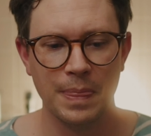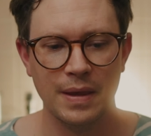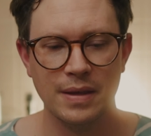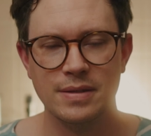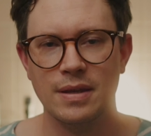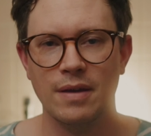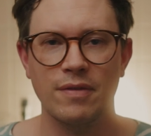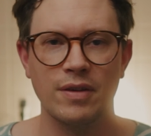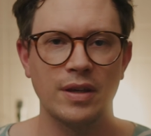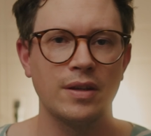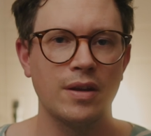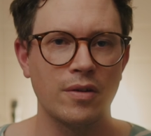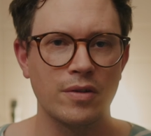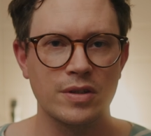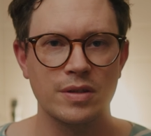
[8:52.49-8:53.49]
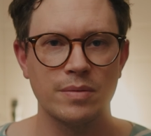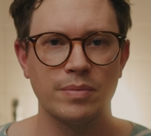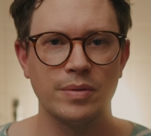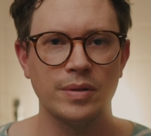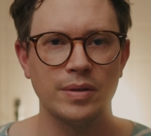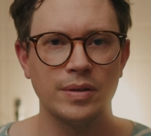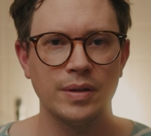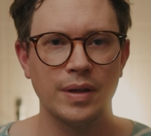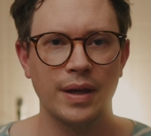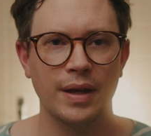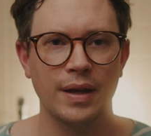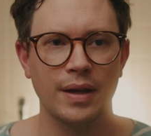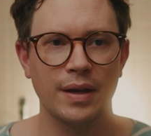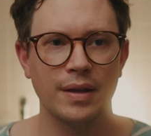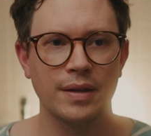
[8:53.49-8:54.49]
it's definitely noticeable,
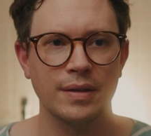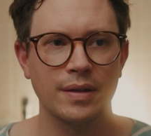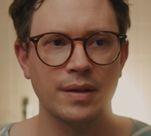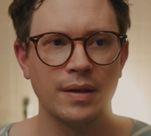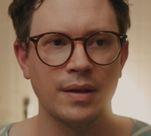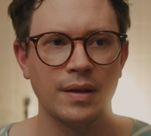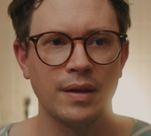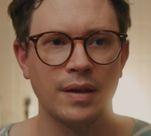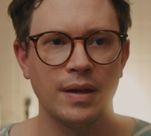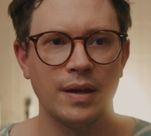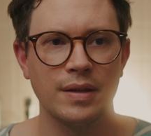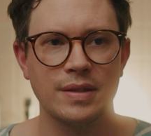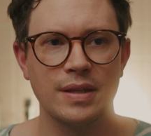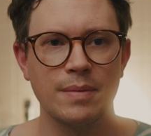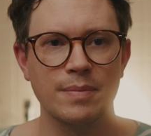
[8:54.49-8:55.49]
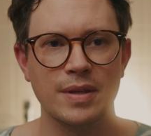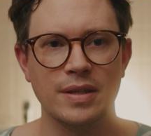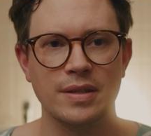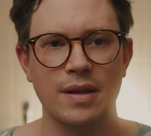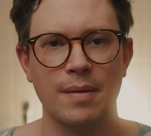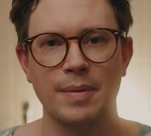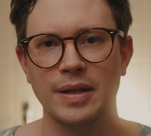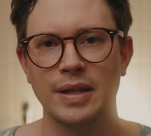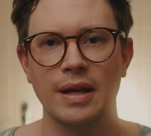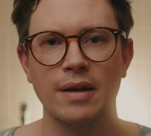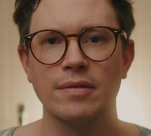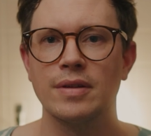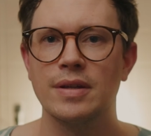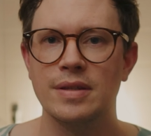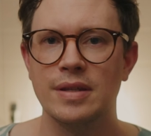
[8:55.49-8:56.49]
and it seems like stopping
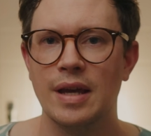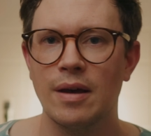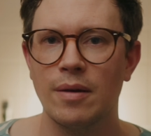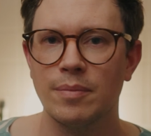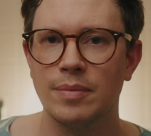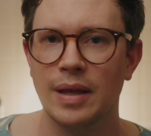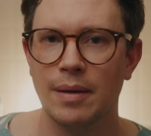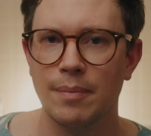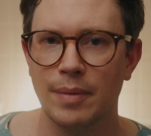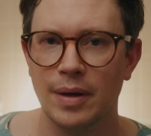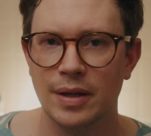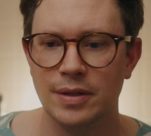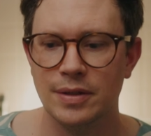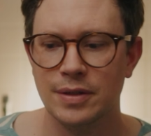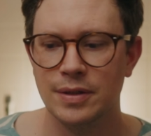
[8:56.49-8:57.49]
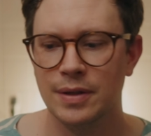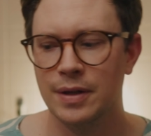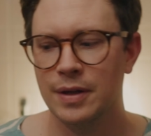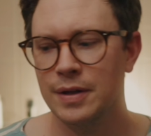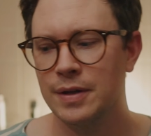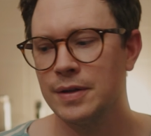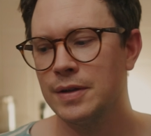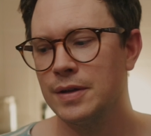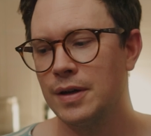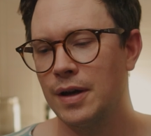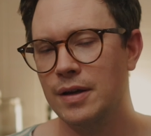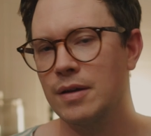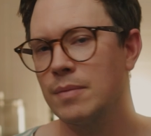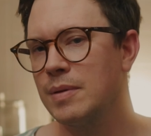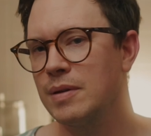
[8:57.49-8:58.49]
down doesn't help that much.
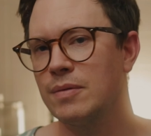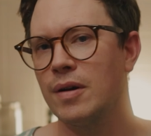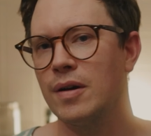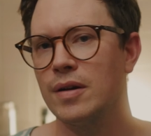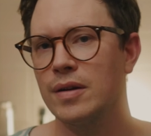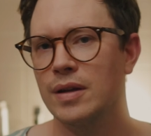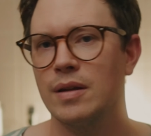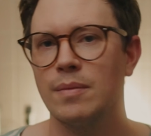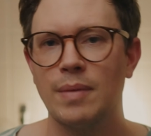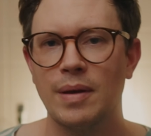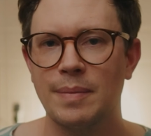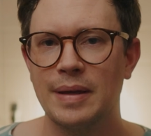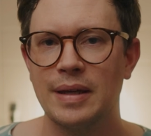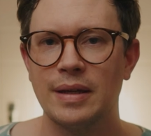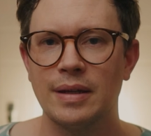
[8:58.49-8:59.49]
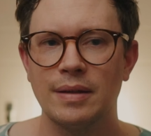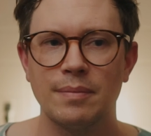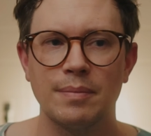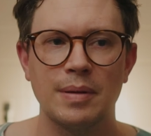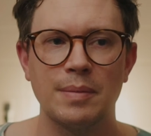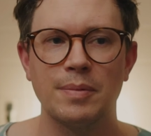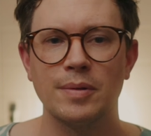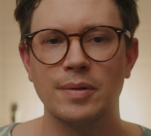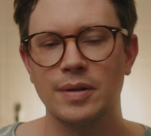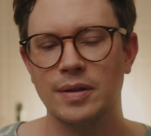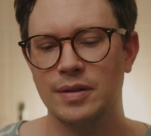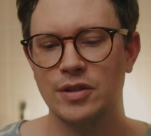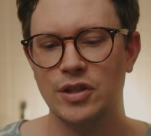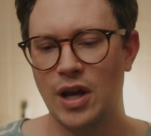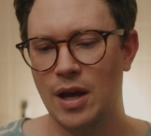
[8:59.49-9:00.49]
I could be wrong, and maybe people
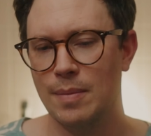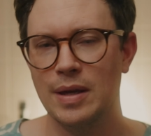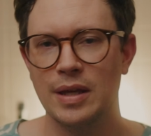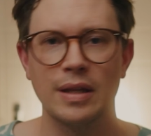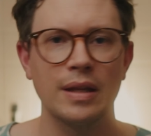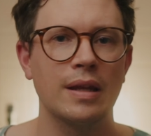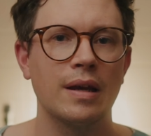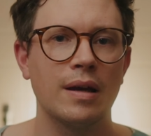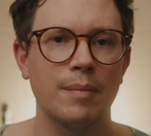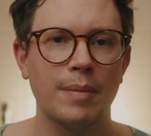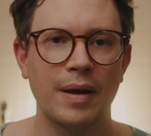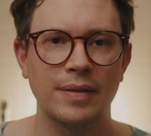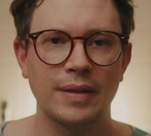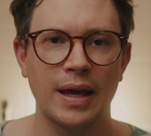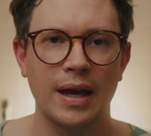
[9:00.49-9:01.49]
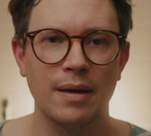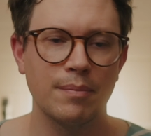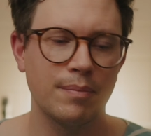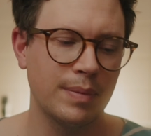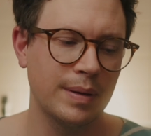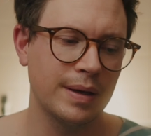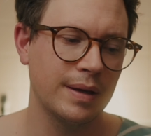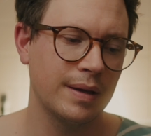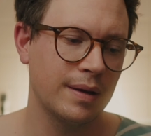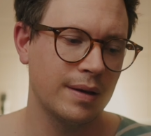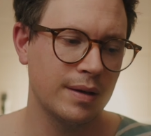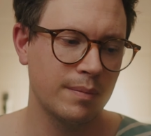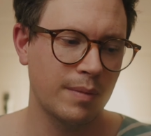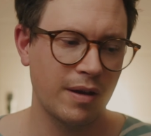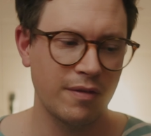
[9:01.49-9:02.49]
could chime in about that, but
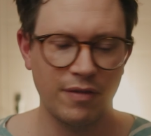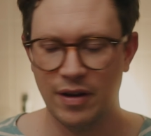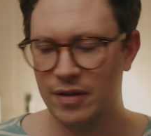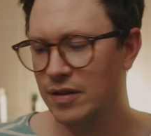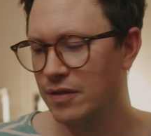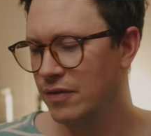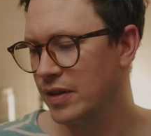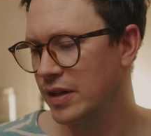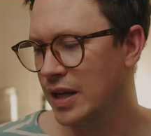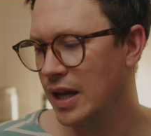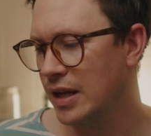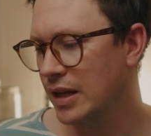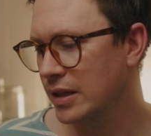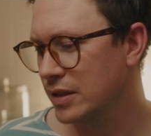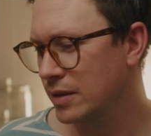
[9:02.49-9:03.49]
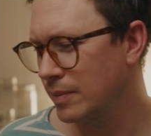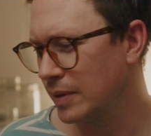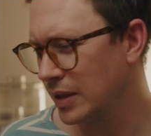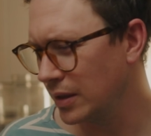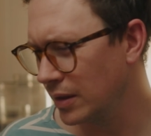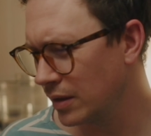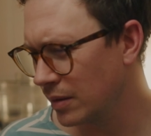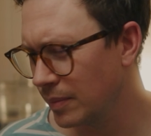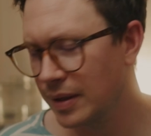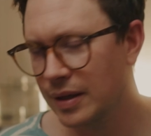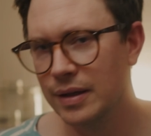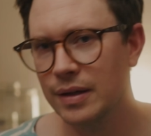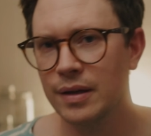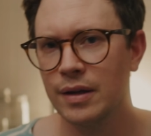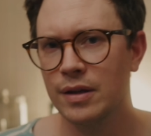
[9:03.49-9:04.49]
I found the vignetting to be a little bit